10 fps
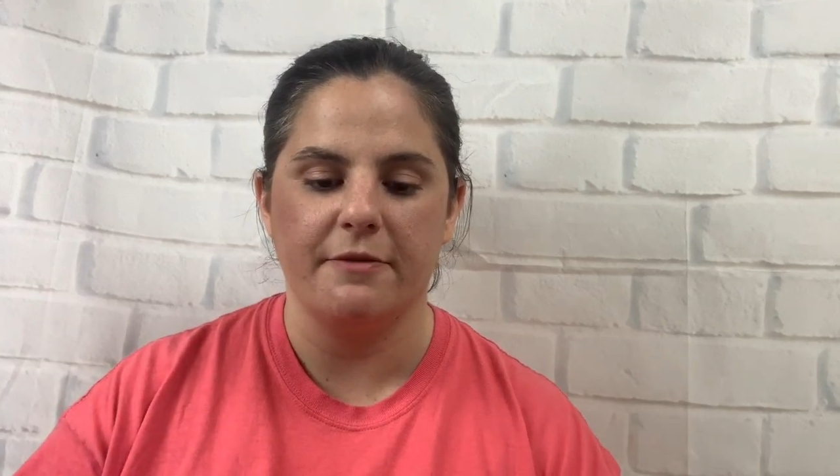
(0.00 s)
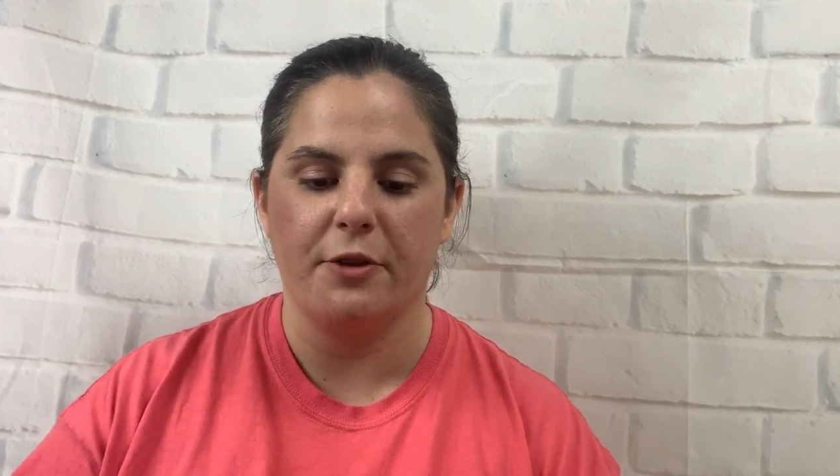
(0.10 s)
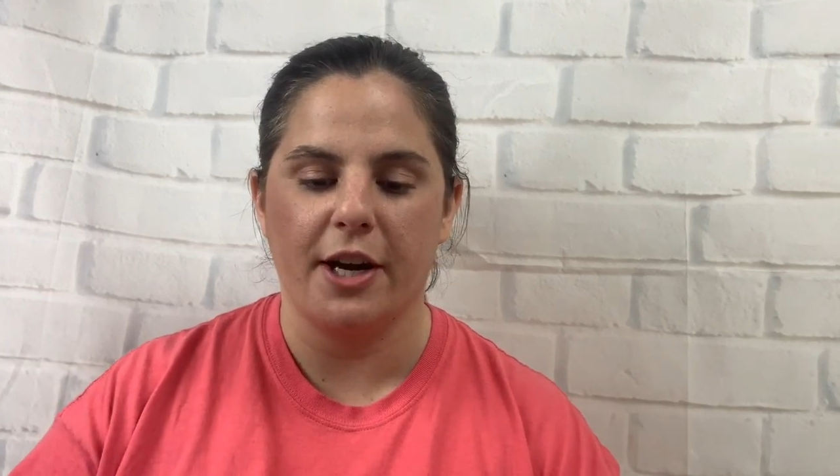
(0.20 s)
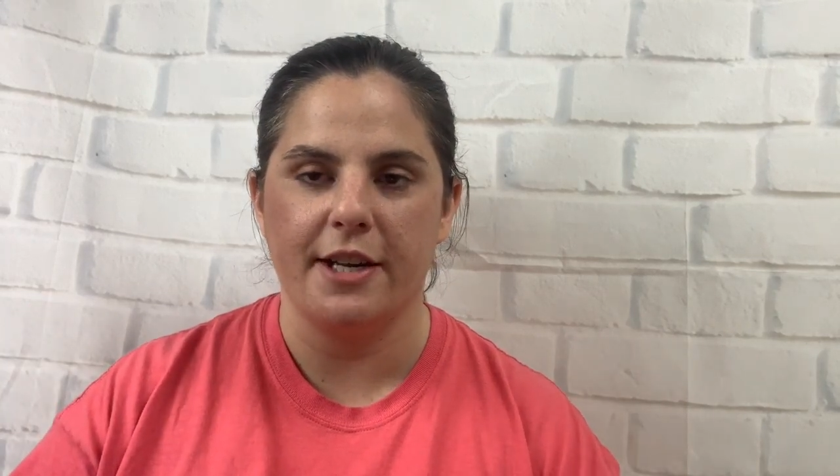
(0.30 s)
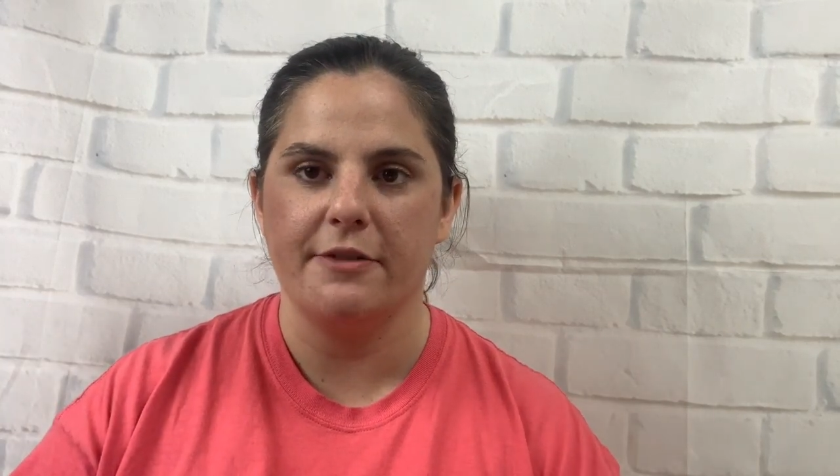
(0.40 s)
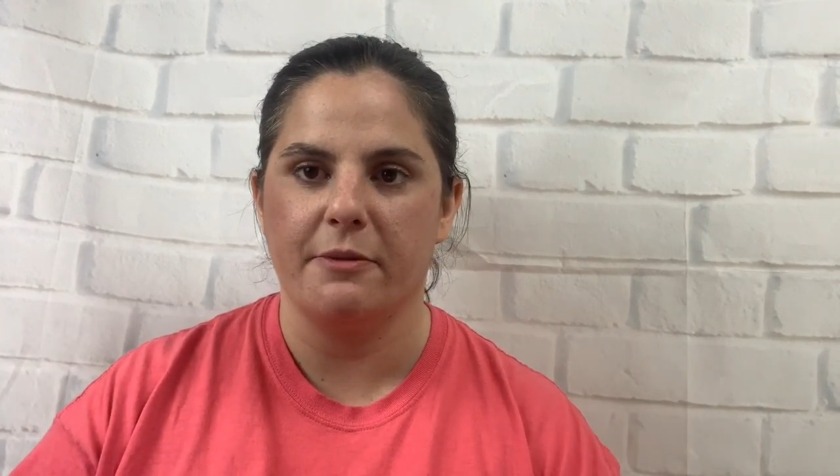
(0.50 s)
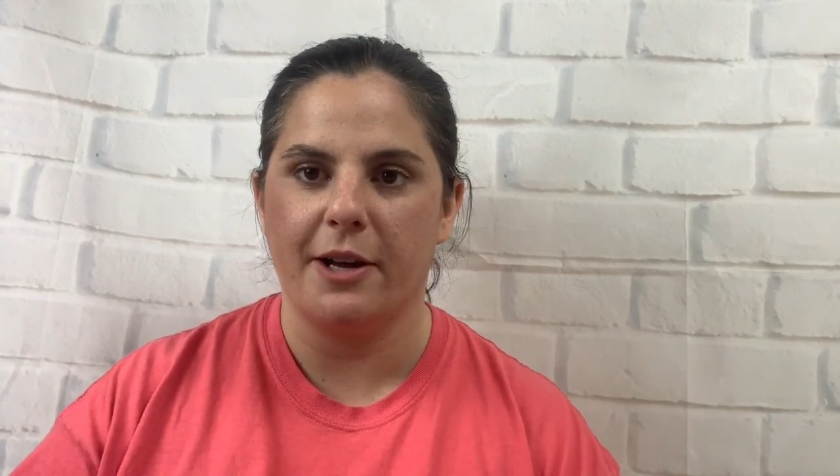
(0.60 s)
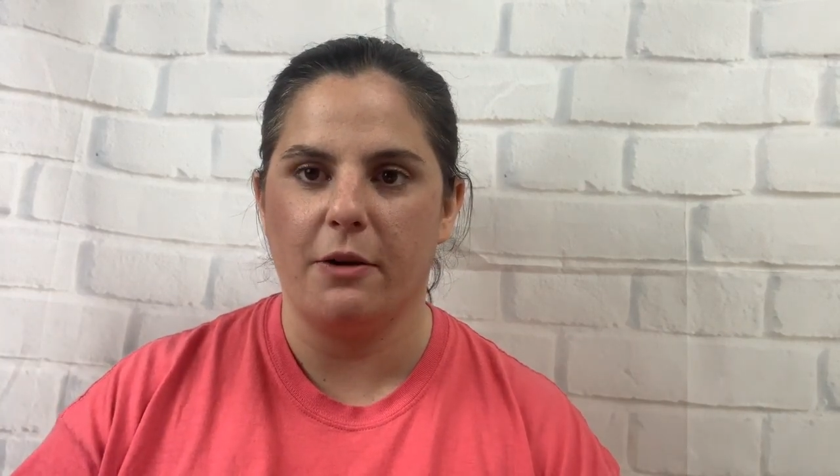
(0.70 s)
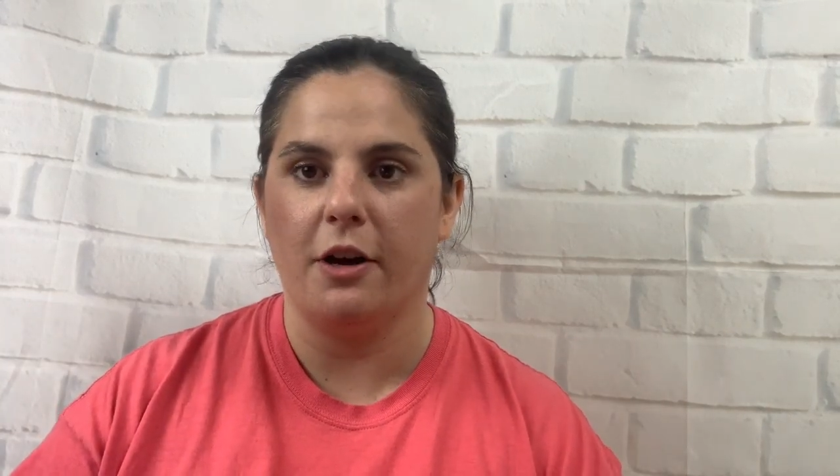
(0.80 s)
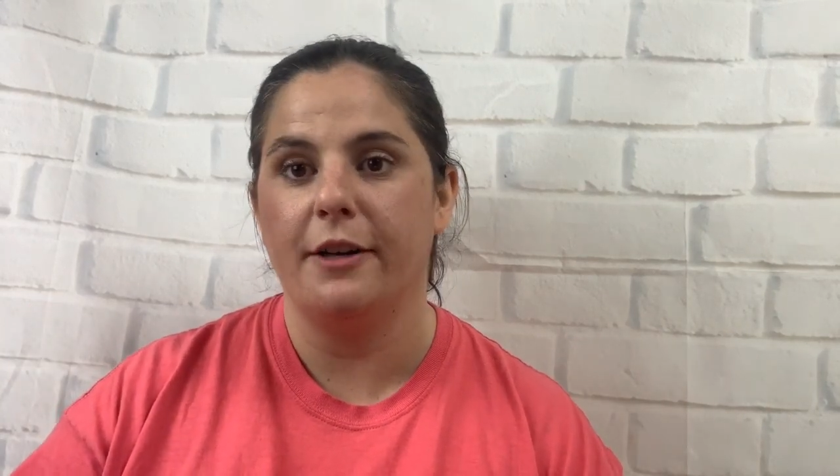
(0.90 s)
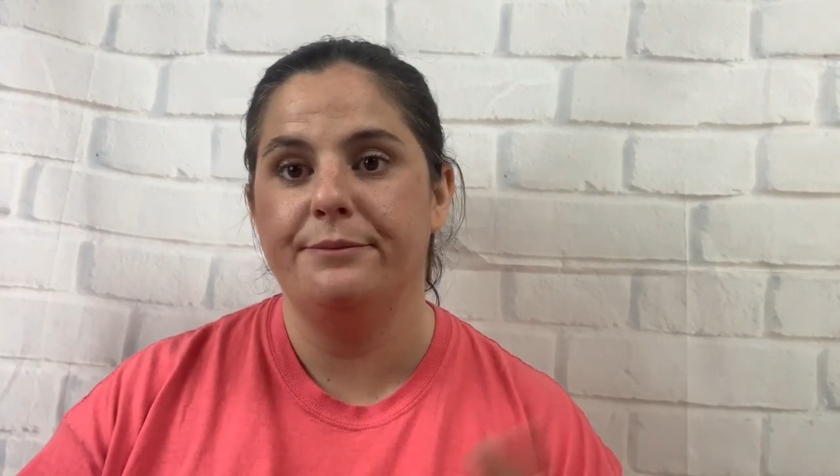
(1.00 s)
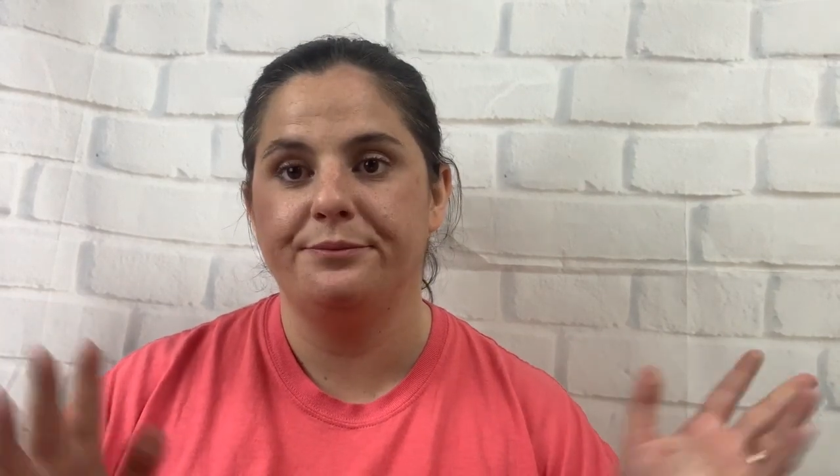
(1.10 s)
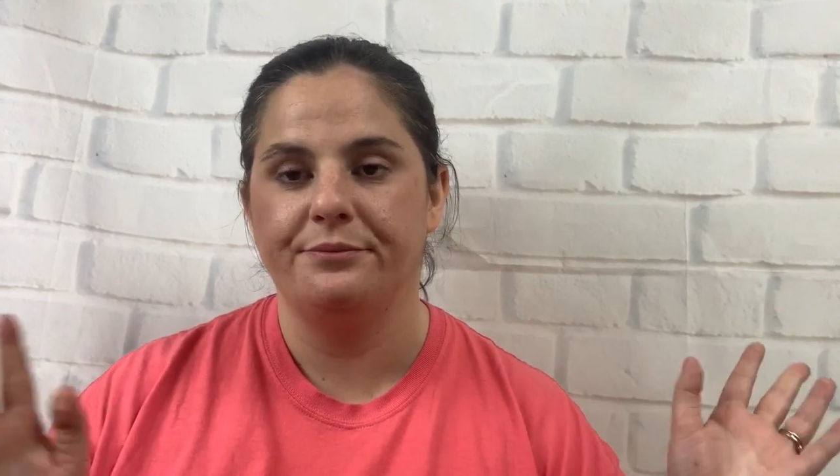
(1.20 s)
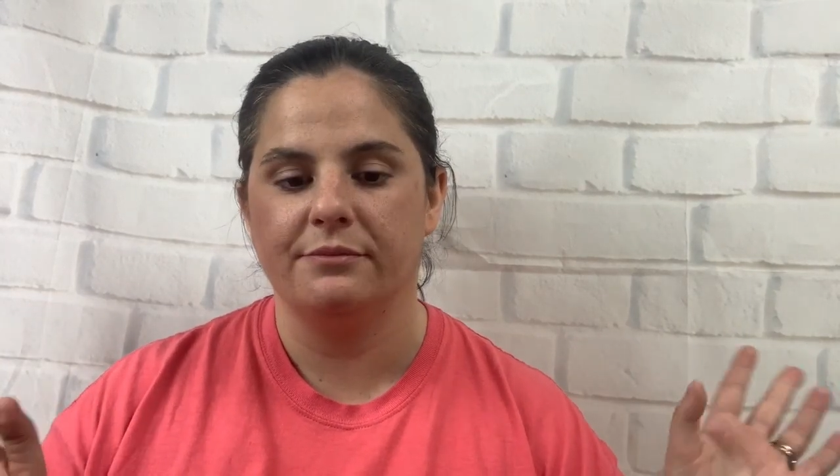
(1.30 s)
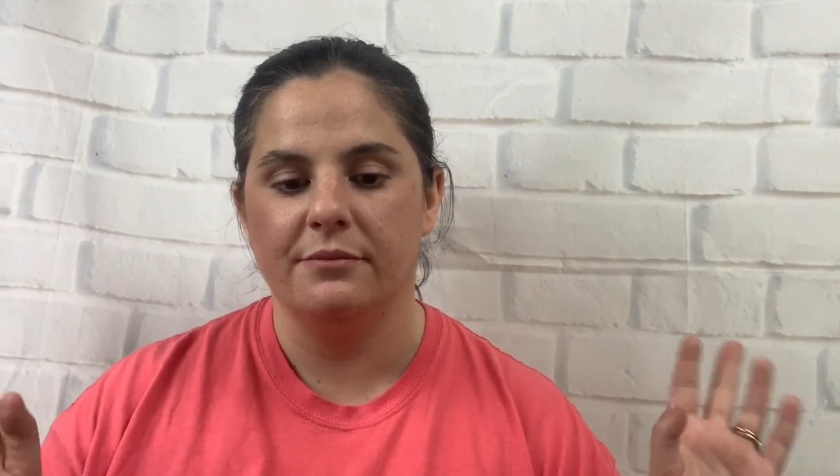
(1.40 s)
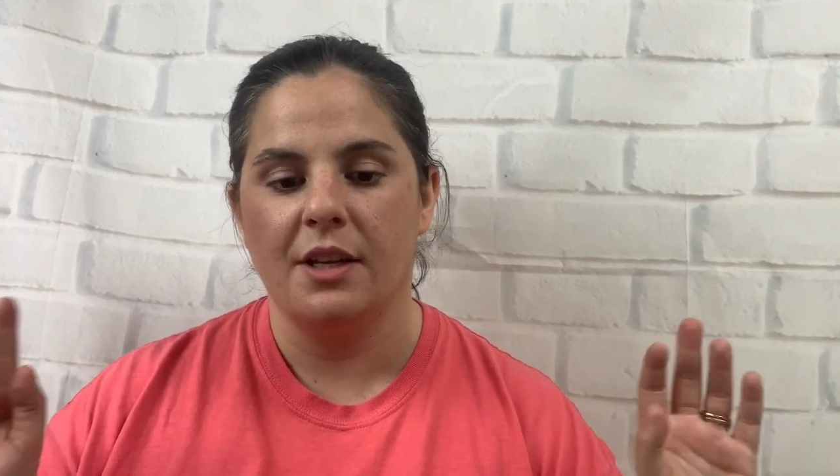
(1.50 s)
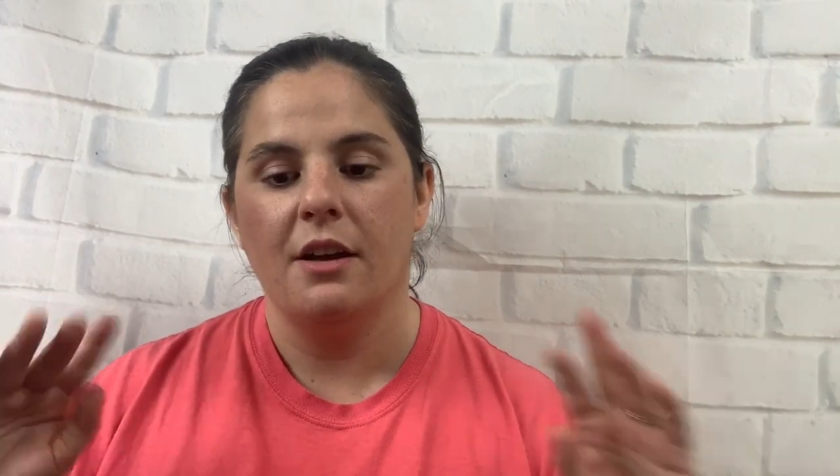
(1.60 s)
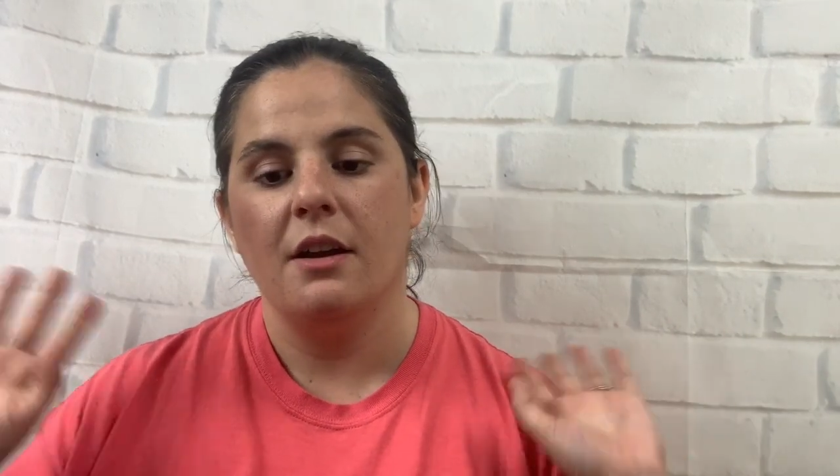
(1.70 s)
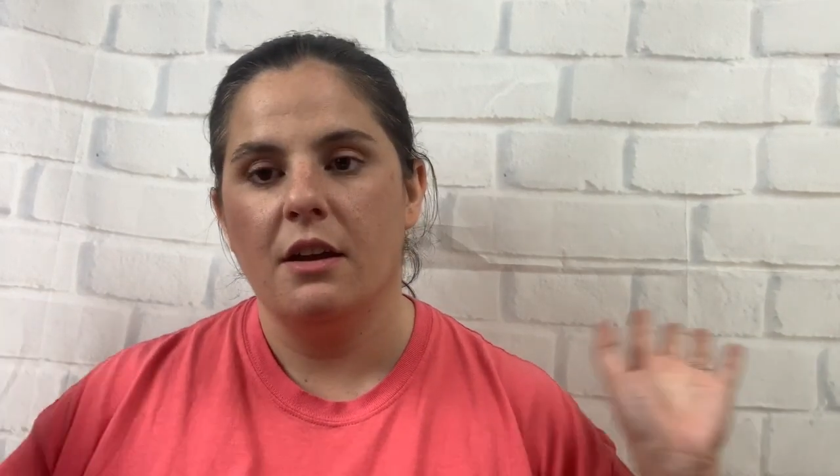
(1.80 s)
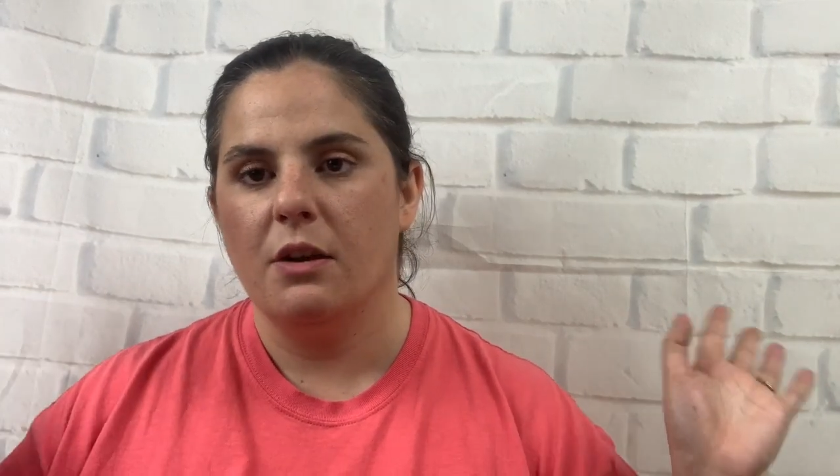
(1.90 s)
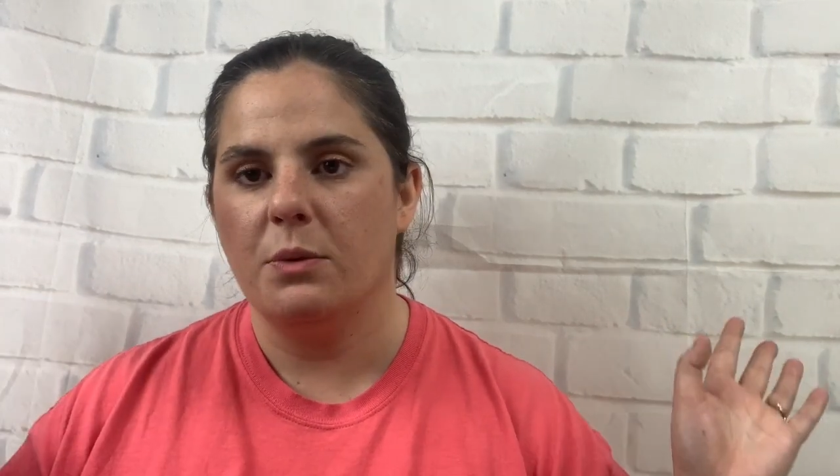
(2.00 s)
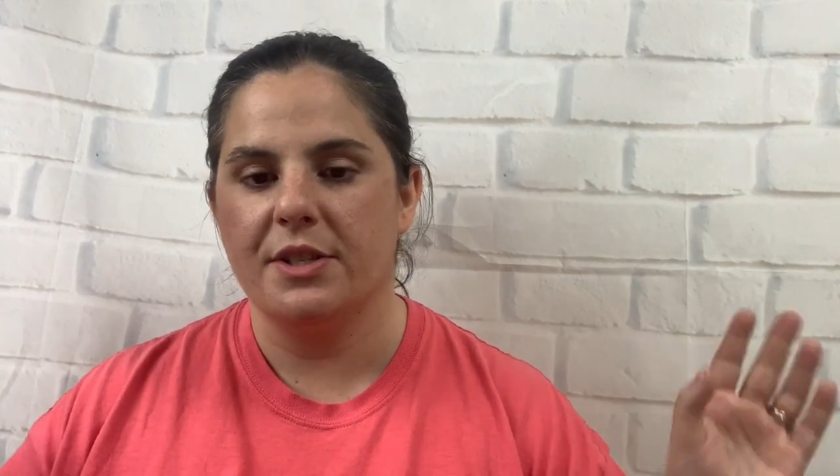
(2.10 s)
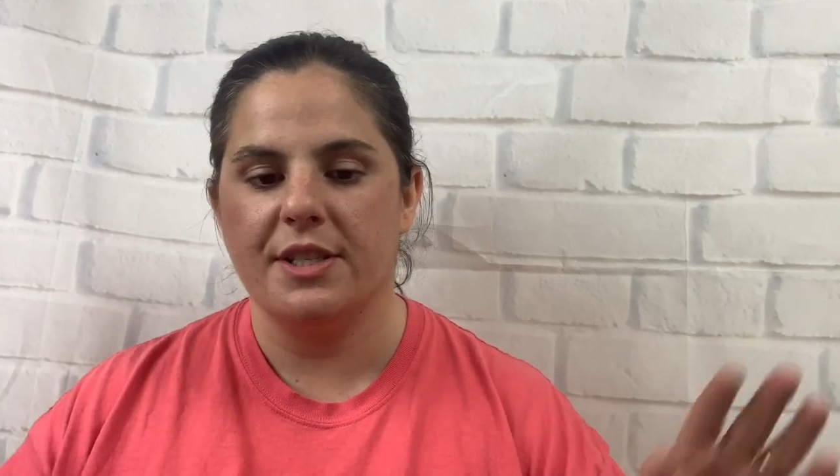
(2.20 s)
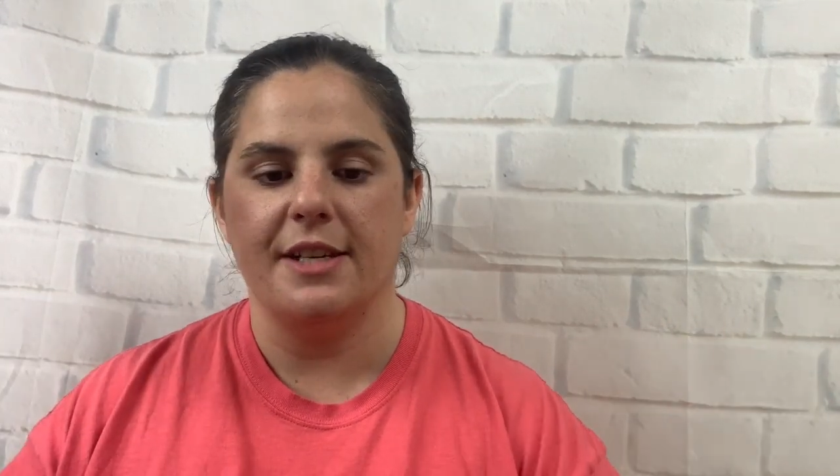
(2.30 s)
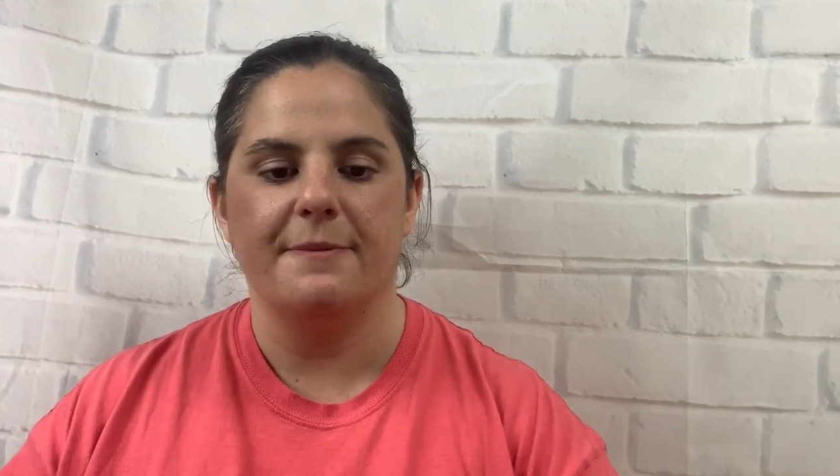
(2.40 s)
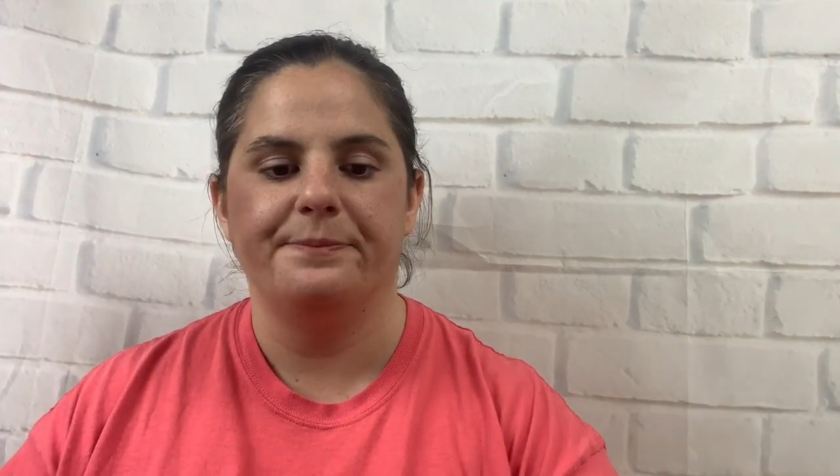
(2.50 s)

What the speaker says: and Fridays from now on. We'll see.